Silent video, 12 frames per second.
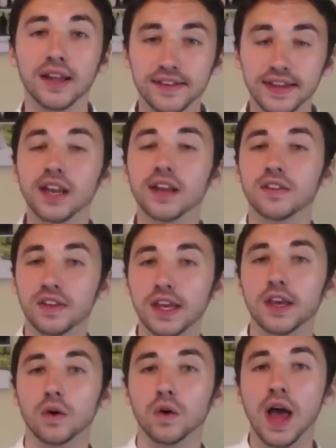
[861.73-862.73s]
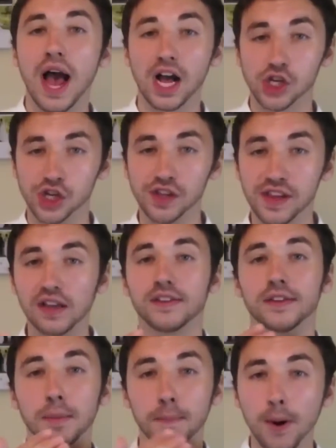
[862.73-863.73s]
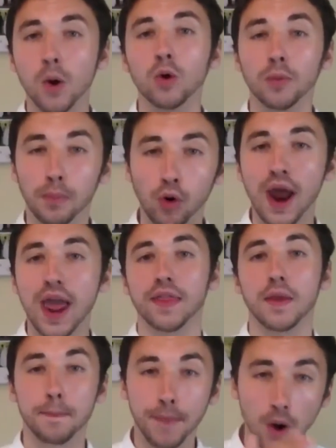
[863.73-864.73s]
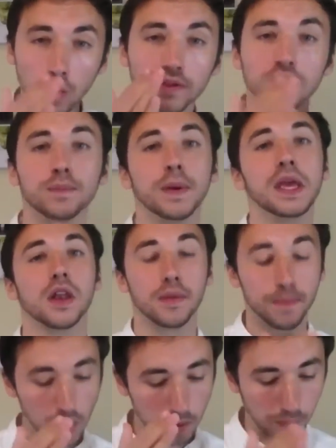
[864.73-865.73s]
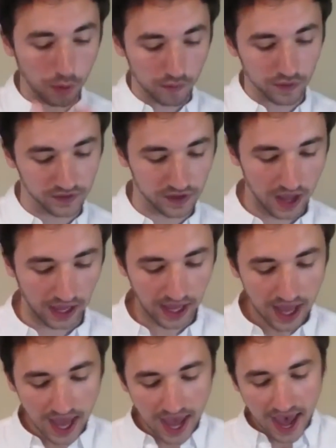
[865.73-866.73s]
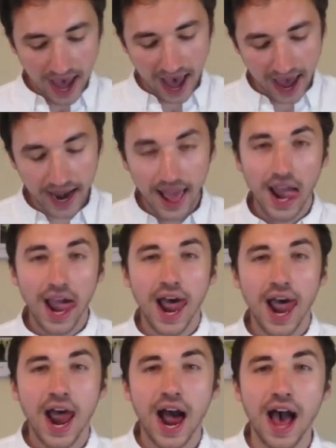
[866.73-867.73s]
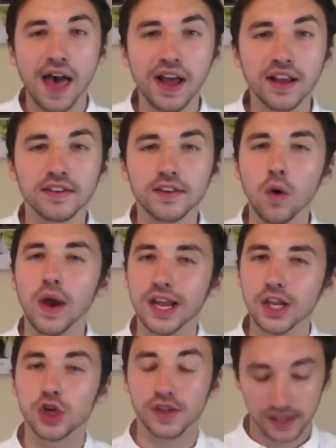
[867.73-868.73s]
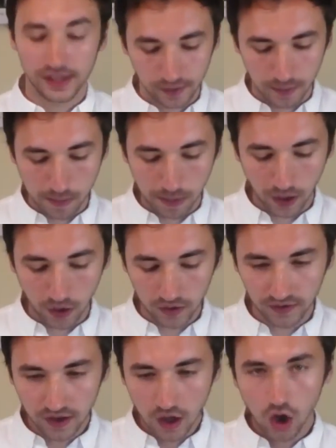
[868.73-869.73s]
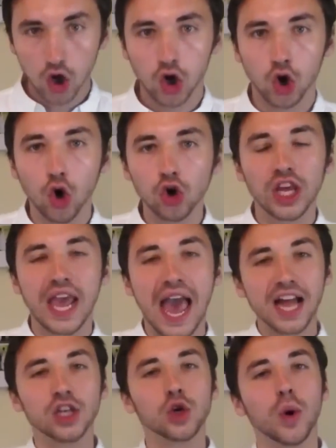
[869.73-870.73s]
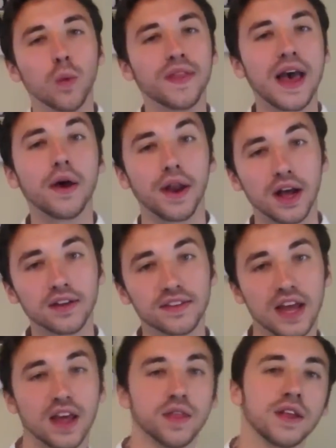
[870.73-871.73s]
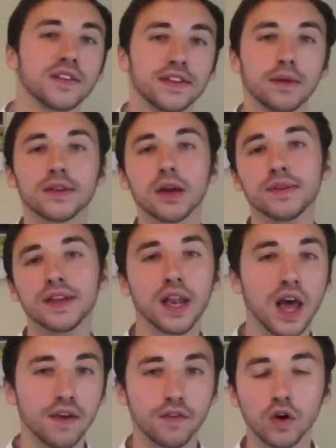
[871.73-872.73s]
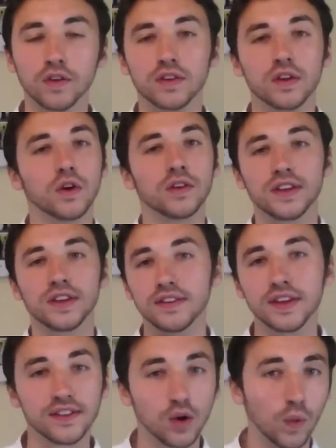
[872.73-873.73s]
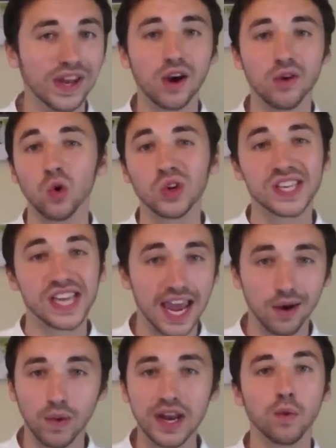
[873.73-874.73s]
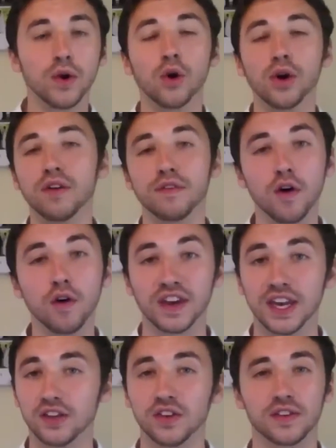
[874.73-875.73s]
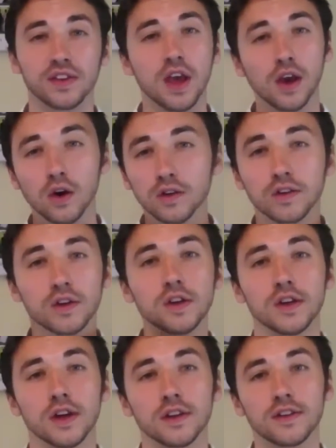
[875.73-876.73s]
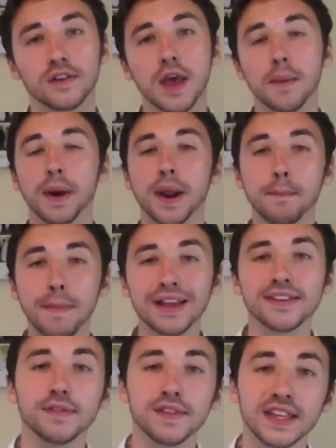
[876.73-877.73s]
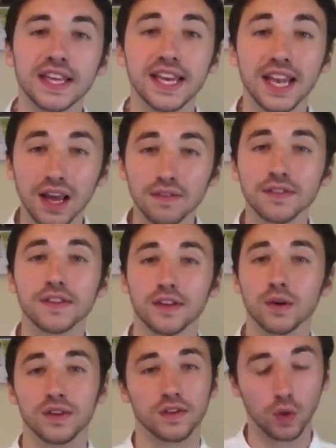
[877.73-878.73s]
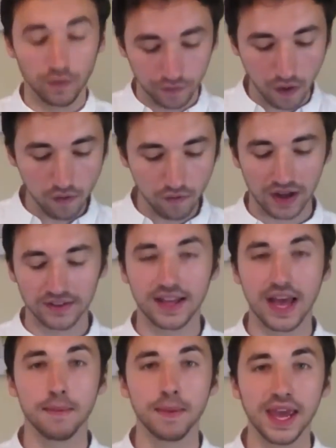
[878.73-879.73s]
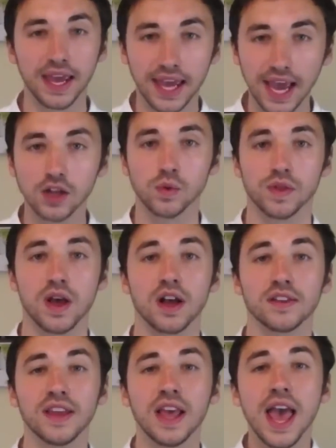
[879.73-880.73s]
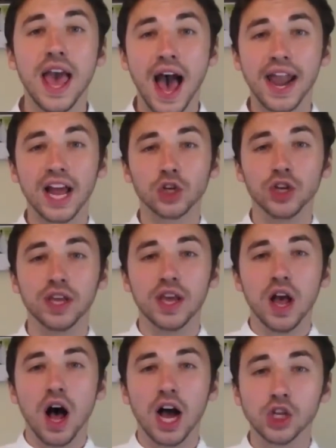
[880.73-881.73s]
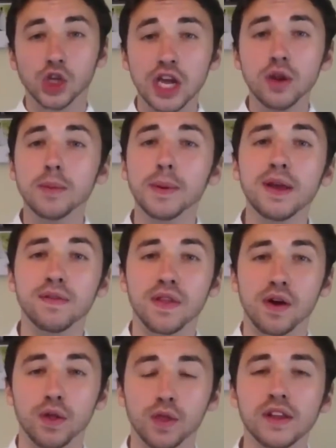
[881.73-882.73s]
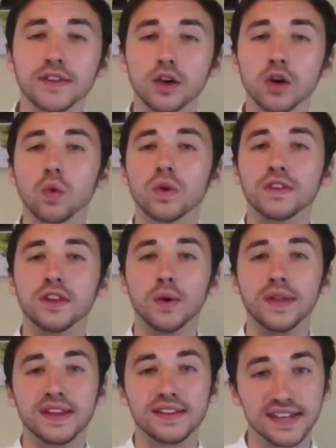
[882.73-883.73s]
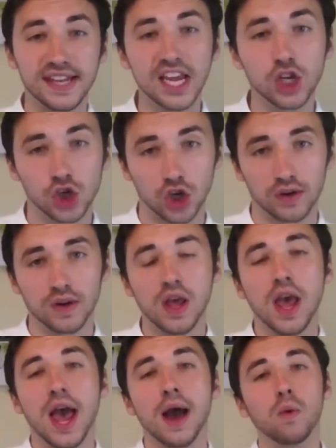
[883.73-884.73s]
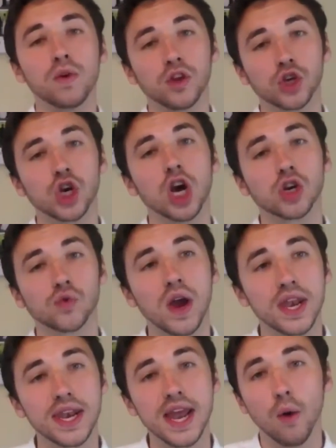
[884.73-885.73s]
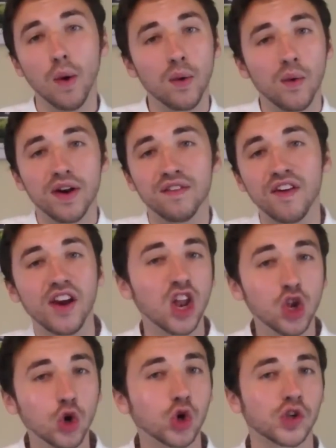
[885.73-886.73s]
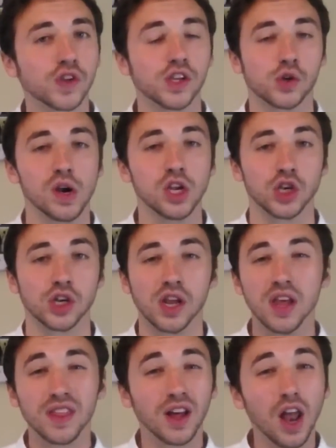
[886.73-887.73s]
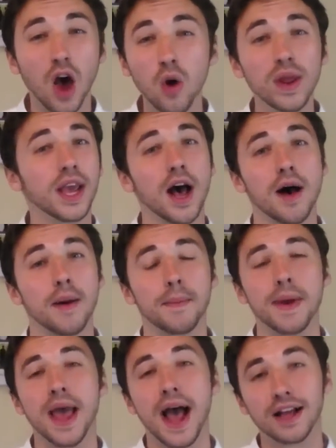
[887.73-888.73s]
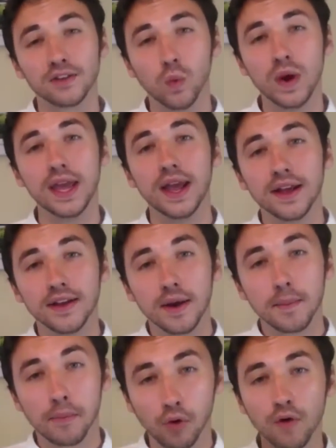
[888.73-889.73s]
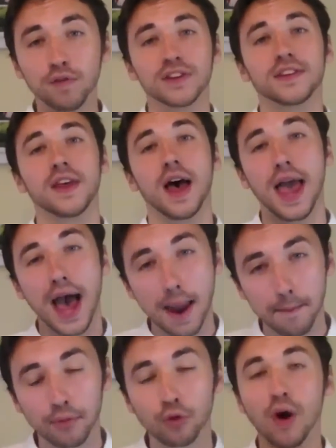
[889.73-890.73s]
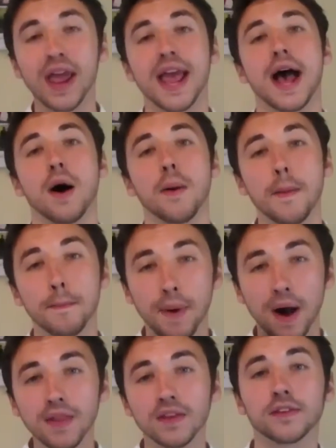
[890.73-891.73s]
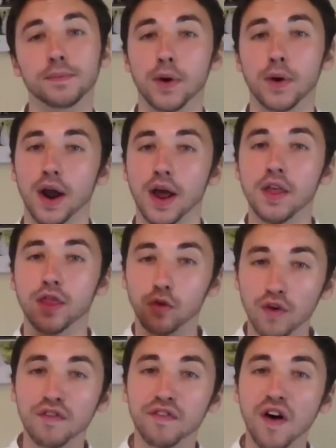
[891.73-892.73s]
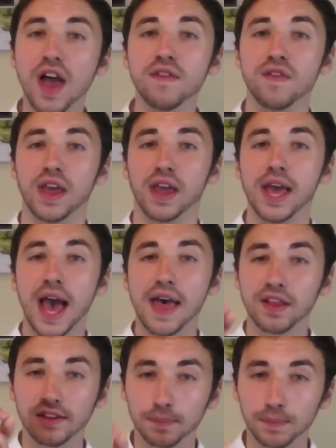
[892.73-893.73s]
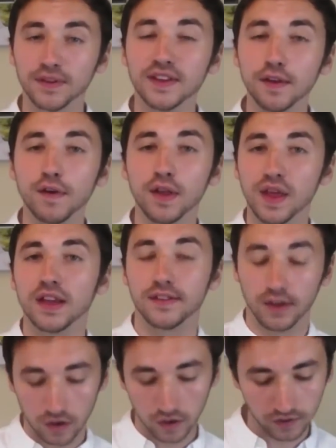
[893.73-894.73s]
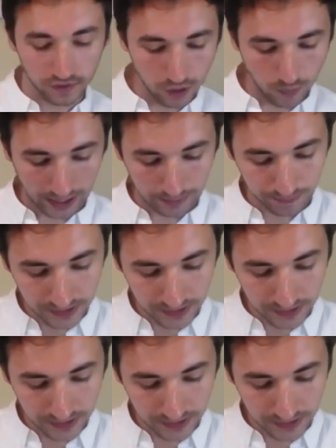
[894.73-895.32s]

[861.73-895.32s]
until Ezekiel actually does the bold praying, the bold speaking, the bold prophesying. And that's so interesting to me, because God can do it without us. And I think sometimes in life, God does things that we don't ordain. We're not involved in. It's just God's goodness. But a massive thing that he loves to do is to involve us and be engaged with us. And actually, I genuinely believe that there are things that God wants to do in this nation and with the church right now, when we're in a very unusual situation, they'll only come as we prophesy and pray out by the Spirit, the reviving and the specific things that God's doing.